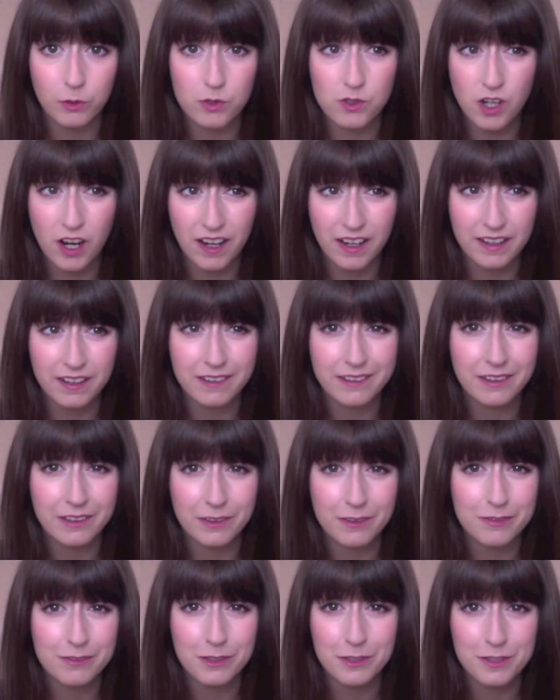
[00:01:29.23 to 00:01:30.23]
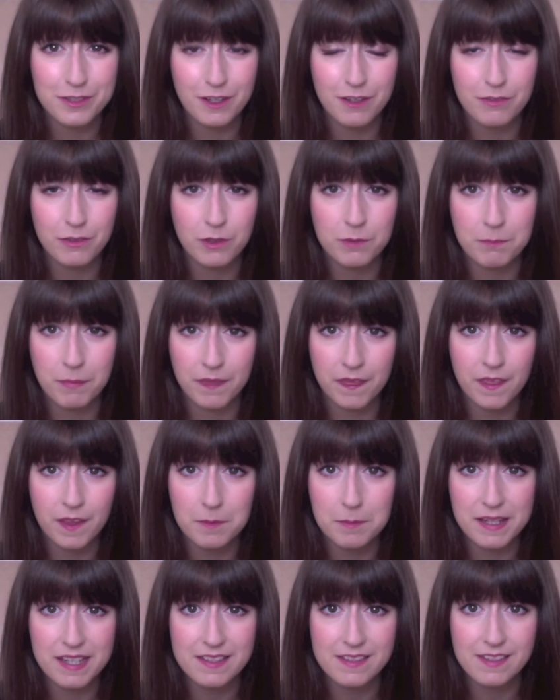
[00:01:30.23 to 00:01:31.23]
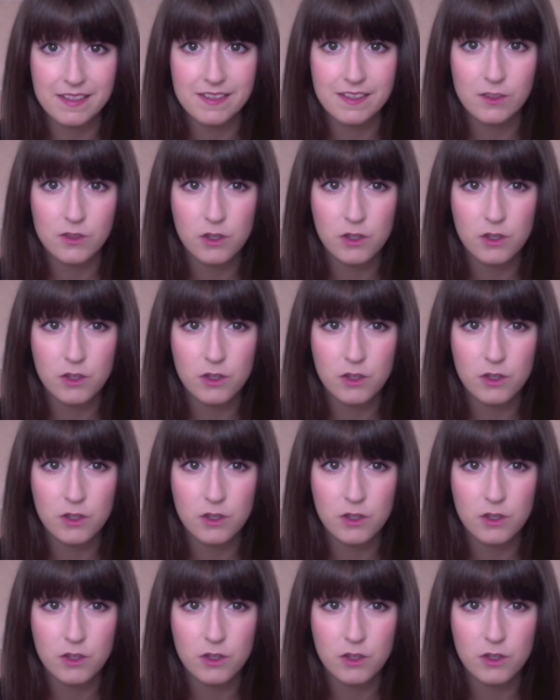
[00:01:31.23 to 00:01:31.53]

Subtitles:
or try out enough new stuff on a monthly basis